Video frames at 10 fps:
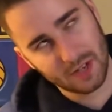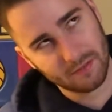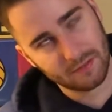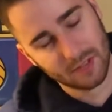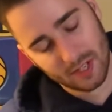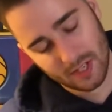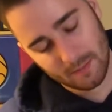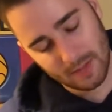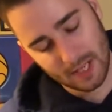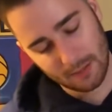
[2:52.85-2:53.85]
of
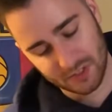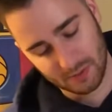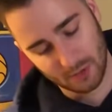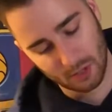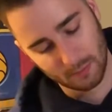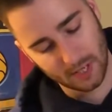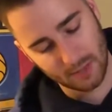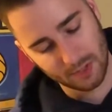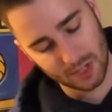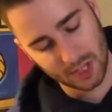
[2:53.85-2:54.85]
being able to summon Armor Knight
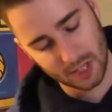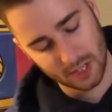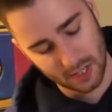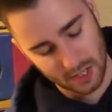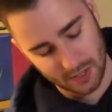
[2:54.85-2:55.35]
when you need it.